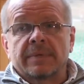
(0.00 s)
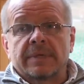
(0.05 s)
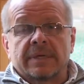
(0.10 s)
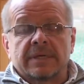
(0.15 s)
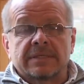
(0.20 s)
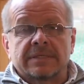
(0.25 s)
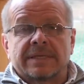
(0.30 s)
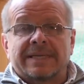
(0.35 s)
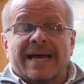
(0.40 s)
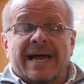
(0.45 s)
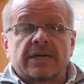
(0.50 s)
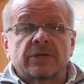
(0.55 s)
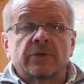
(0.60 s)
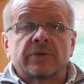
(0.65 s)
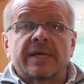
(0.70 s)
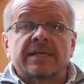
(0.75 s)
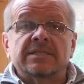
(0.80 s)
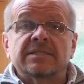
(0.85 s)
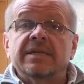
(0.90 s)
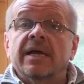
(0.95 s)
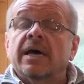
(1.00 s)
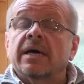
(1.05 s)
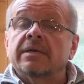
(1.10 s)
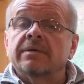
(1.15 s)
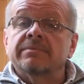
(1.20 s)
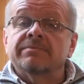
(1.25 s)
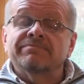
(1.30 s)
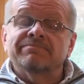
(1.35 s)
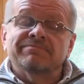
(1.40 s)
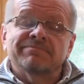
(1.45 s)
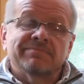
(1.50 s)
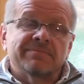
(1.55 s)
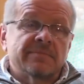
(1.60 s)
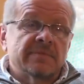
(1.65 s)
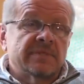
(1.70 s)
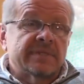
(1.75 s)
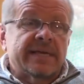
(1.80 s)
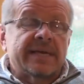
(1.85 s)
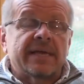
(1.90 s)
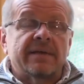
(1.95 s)
Because a doctor that's done,
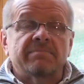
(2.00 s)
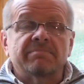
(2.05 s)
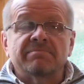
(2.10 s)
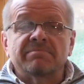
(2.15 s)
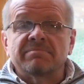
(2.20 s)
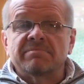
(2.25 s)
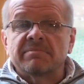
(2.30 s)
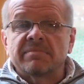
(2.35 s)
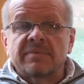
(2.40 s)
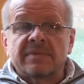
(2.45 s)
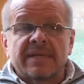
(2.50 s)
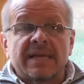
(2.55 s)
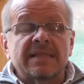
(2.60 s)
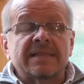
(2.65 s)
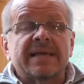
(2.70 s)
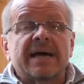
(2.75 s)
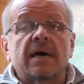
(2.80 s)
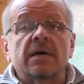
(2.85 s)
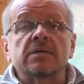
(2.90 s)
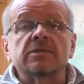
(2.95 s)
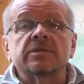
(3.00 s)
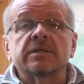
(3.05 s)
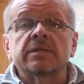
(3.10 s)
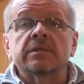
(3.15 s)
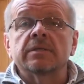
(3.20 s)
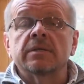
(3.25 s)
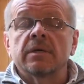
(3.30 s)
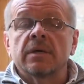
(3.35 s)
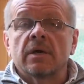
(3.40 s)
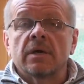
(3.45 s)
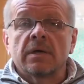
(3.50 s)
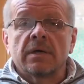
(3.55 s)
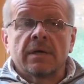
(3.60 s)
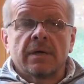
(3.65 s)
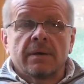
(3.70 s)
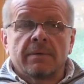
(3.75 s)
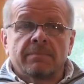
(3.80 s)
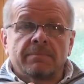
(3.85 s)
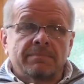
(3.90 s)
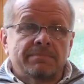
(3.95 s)
say, 10,000
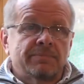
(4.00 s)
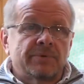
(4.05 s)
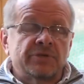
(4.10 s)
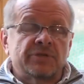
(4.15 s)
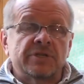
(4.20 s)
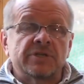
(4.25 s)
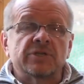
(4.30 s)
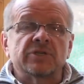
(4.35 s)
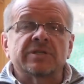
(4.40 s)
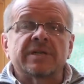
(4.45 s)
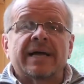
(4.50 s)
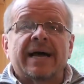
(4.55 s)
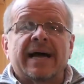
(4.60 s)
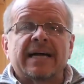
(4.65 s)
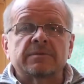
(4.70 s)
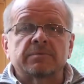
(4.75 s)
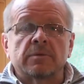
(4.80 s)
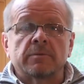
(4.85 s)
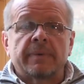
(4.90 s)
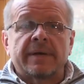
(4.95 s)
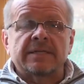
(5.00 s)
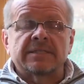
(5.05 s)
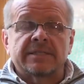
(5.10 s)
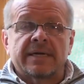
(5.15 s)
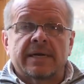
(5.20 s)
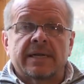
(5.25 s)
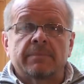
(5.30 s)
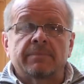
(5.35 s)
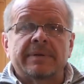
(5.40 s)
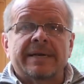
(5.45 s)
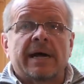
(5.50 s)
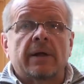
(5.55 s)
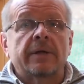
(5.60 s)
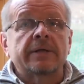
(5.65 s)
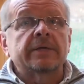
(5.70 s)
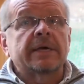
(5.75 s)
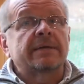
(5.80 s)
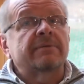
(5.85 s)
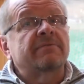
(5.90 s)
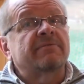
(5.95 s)
procedures in a hospital-based setting, but not
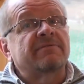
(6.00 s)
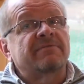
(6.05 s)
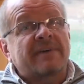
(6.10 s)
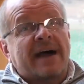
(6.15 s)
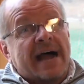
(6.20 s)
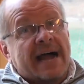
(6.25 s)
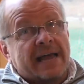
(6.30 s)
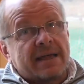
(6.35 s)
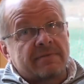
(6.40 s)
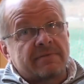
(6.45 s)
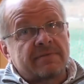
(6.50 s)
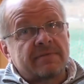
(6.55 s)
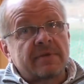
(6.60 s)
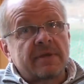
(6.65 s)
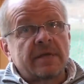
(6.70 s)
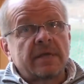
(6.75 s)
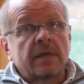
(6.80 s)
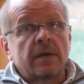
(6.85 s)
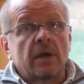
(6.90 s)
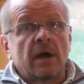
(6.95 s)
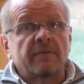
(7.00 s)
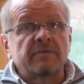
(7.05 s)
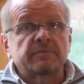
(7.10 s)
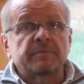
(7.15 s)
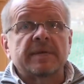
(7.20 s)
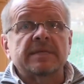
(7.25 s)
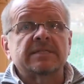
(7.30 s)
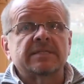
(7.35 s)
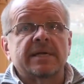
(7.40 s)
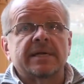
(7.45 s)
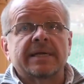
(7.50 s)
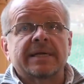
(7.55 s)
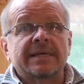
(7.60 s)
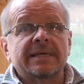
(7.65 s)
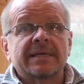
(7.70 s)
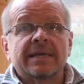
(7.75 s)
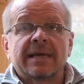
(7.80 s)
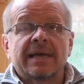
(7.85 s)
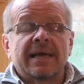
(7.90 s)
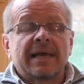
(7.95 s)
only done 5 in an office-based
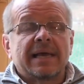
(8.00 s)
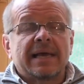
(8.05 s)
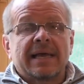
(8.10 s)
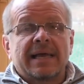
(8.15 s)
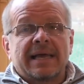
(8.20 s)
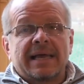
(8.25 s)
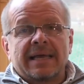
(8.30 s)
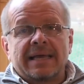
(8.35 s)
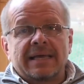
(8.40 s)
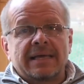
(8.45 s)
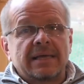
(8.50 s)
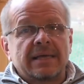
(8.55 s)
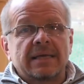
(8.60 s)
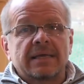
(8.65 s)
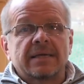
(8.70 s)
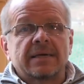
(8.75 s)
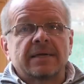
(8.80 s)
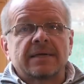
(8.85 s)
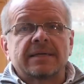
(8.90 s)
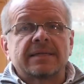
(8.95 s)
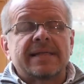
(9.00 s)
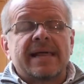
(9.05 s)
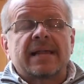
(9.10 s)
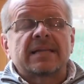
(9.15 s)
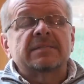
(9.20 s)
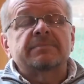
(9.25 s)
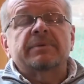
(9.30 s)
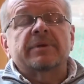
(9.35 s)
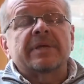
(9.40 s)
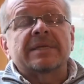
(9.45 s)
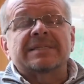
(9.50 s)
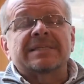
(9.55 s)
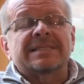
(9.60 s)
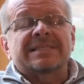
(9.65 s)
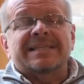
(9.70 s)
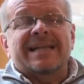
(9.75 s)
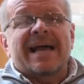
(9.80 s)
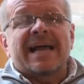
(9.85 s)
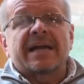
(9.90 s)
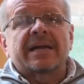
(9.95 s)
setting, that experience
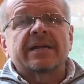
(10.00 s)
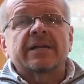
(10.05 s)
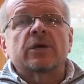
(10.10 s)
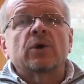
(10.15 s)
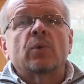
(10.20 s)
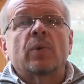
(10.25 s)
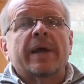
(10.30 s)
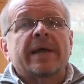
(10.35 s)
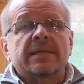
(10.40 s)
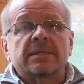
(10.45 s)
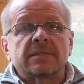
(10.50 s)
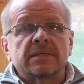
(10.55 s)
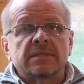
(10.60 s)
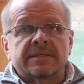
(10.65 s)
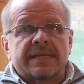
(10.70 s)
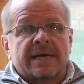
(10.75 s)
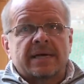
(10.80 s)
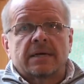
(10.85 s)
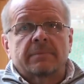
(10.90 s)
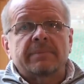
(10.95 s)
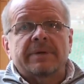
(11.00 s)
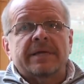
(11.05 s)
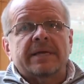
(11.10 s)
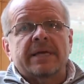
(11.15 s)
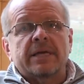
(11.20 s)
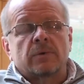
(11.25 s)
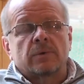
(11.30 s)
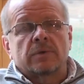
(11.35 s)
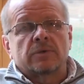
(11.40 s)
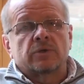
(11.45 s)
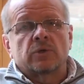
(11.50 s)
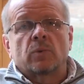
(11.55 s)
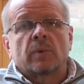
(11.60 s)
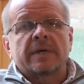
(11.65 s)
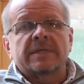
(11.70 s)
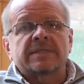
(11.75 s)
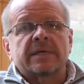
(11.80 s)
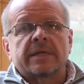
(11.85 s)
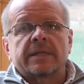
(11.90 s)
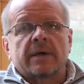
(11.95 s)
is not going to equate. It's not going to be equal to what
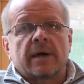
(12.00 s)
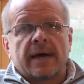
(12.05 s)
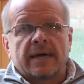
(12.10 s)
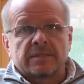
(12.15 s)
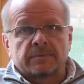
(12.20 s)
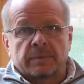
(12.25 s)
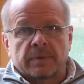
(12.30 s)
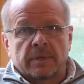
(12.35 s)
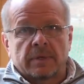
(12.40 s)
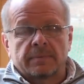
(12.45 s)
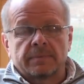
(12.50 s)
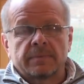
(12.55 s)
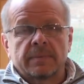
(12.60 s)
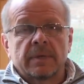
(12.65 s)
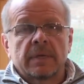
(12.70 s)
he's done in the hospital.